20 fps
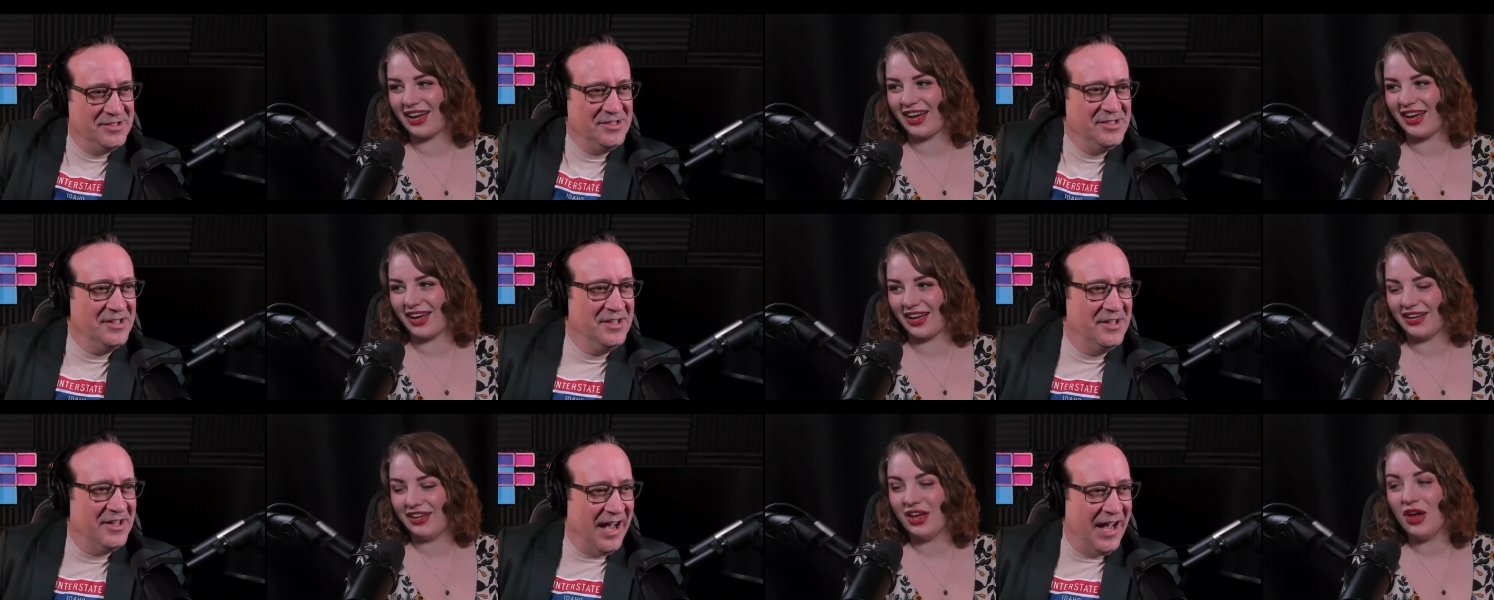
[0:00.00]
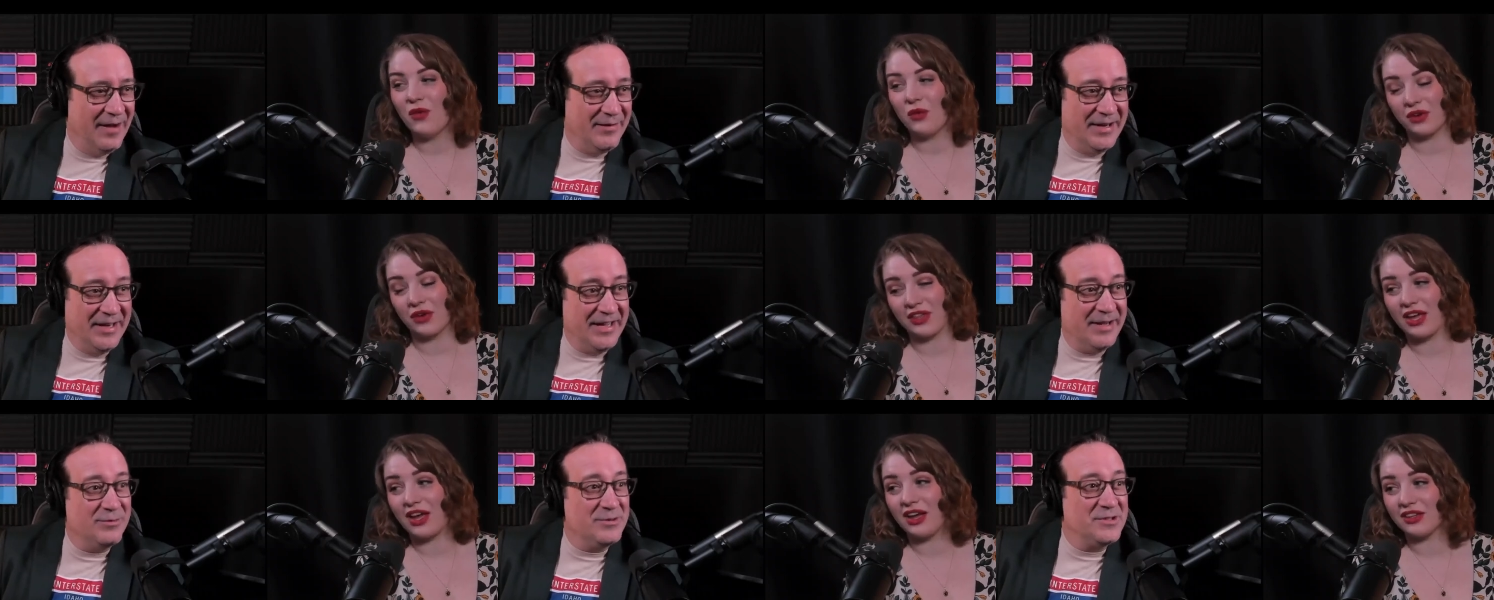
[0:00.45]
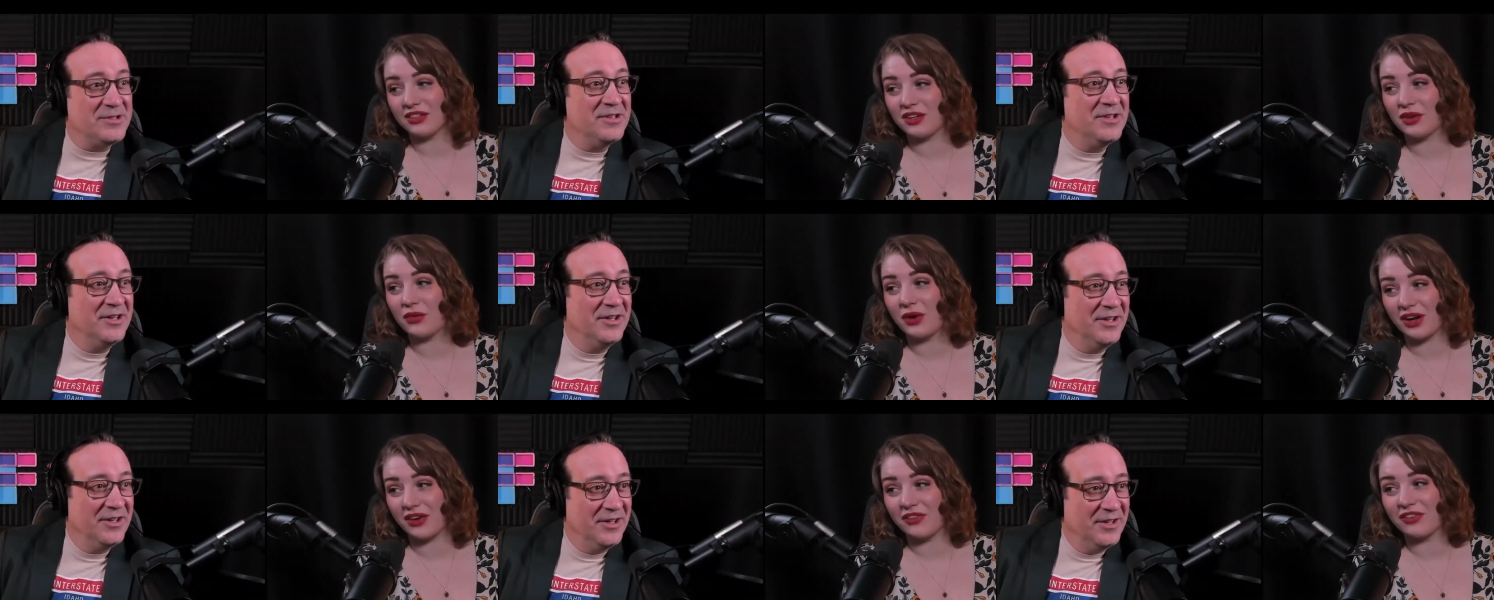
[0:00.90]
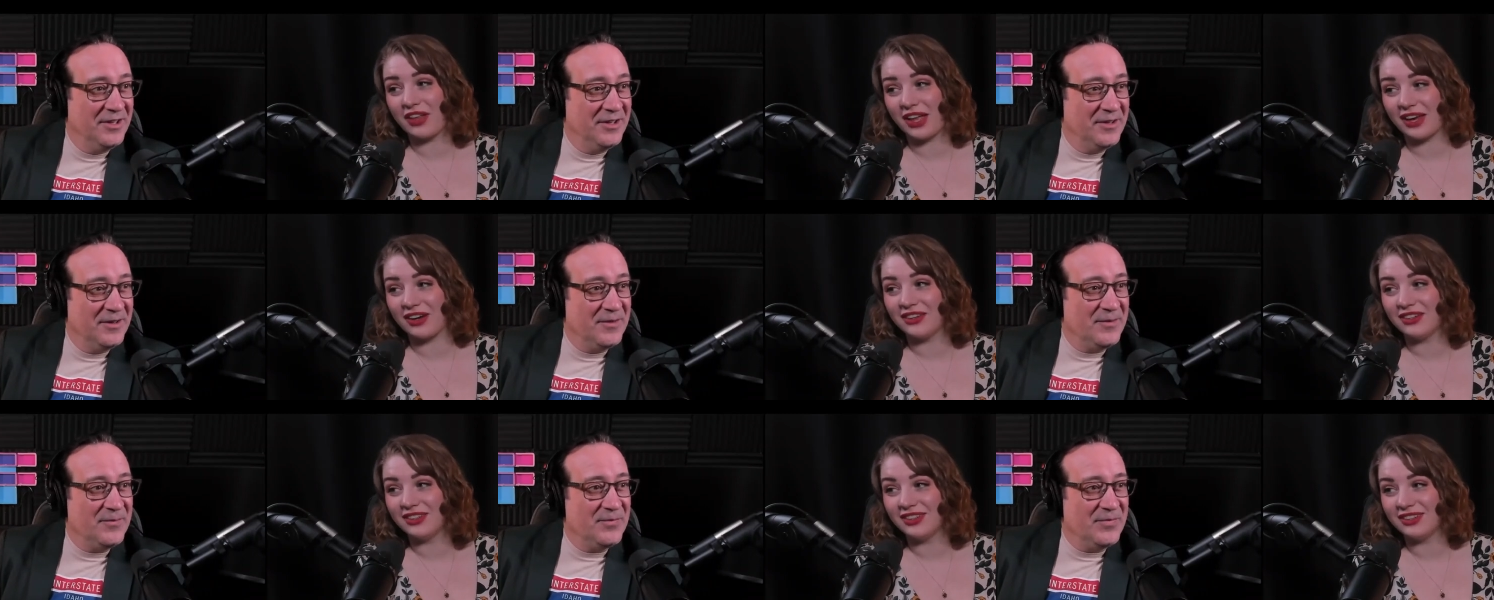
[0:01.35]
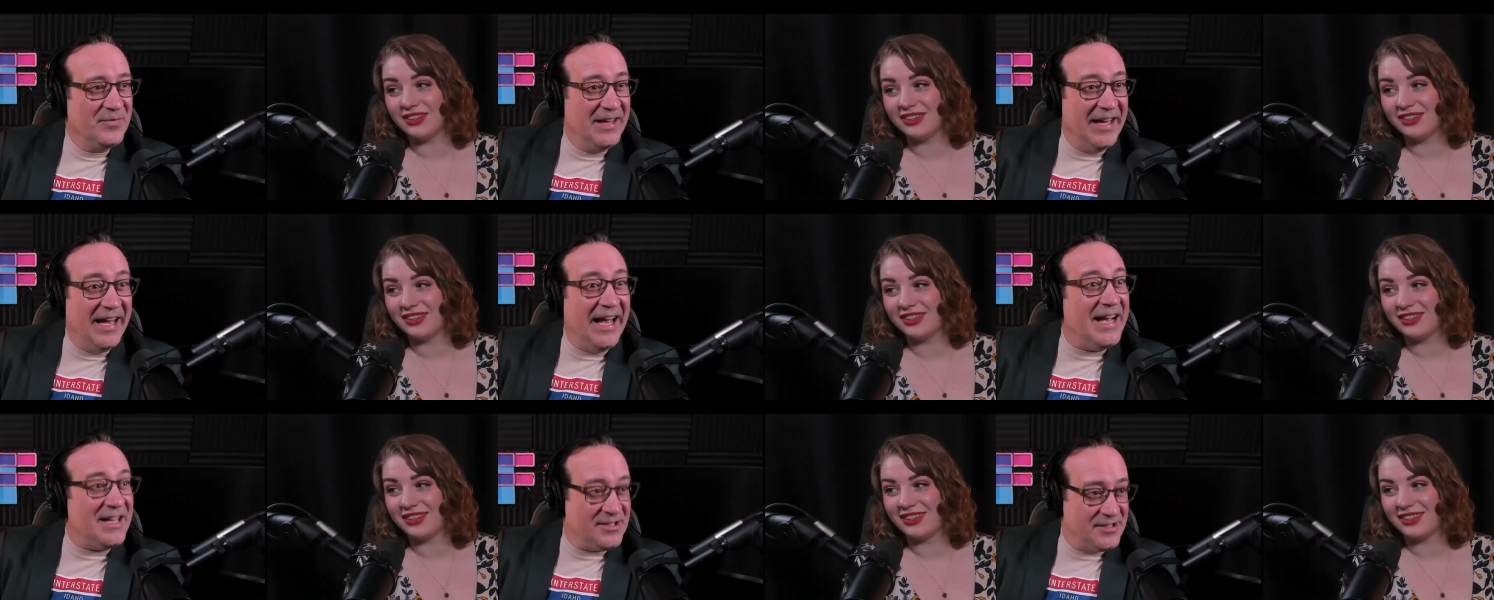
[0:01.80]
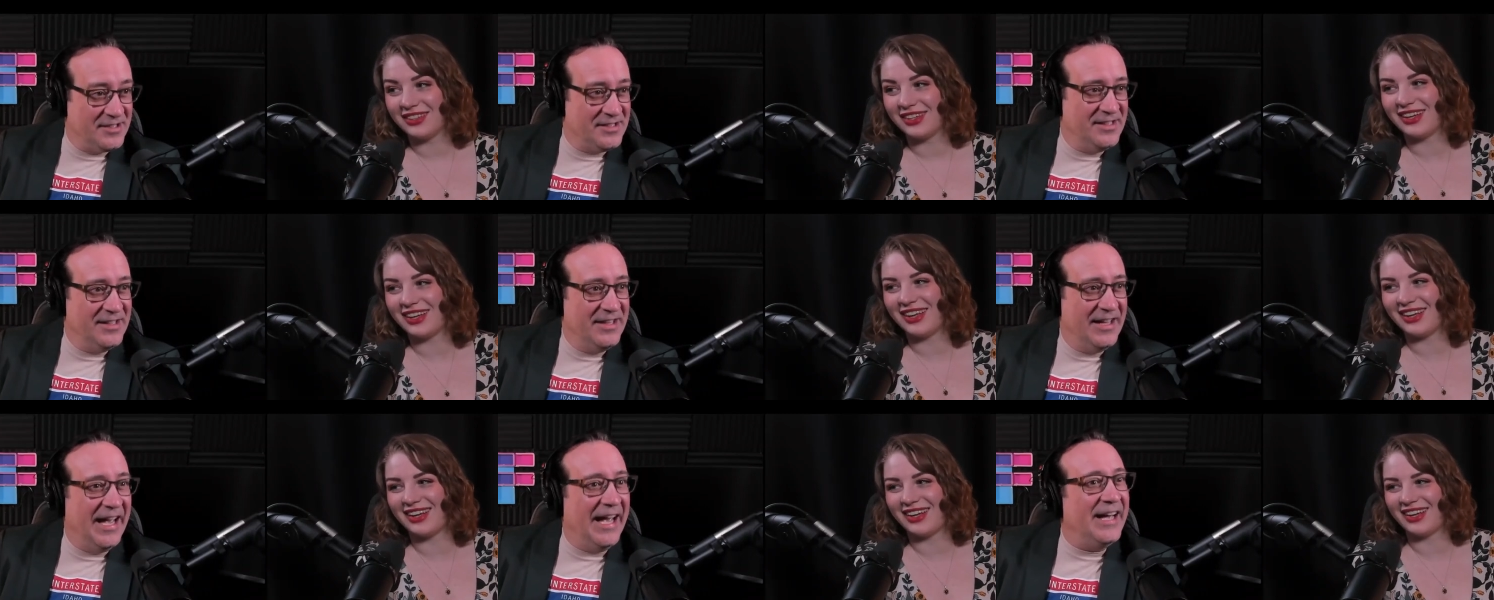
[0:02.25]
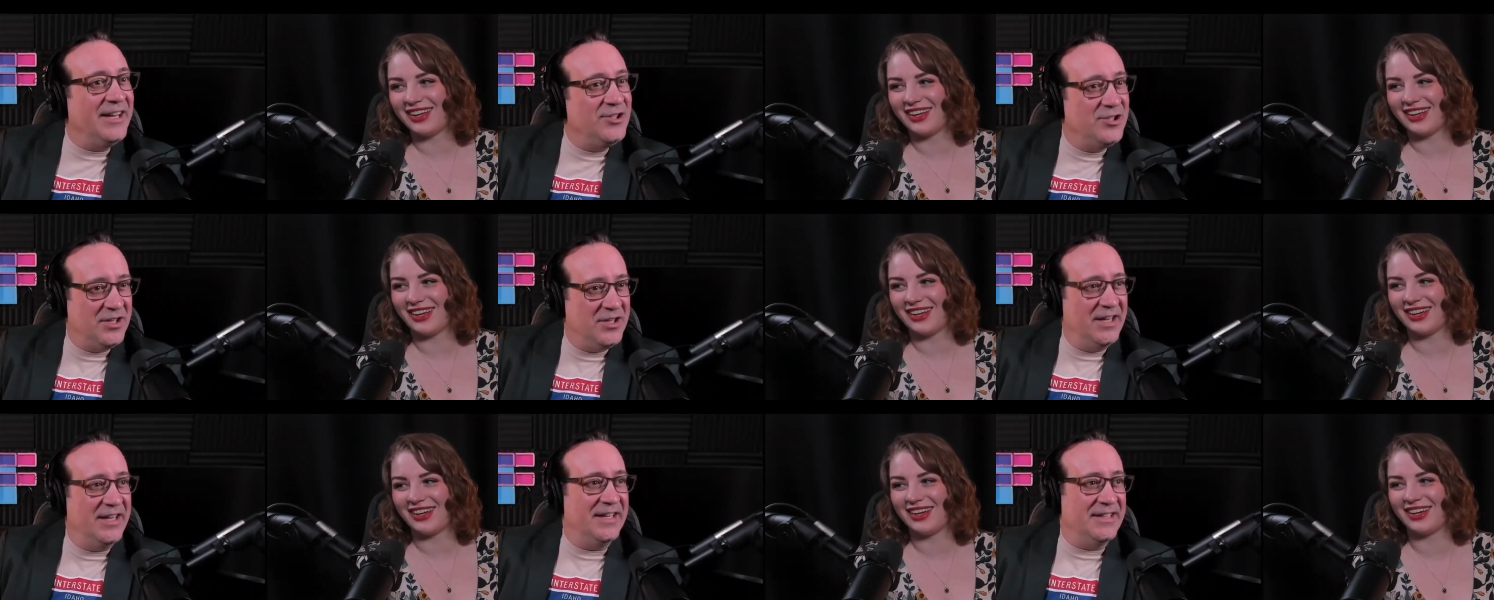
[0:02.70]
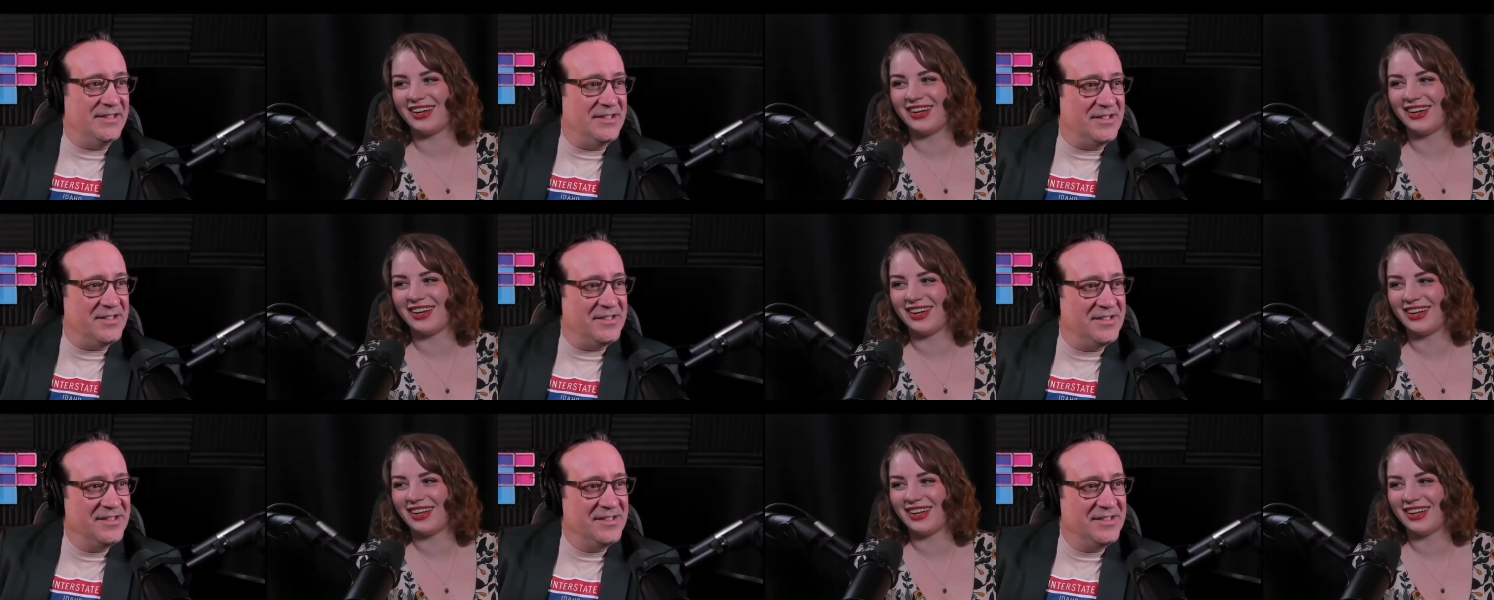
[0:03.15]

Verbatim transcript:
Speaker 1: Uh
Speaker 2: huh. I mean, were they was, also wearing flannel?
Speaker 1: Yes, and jeans.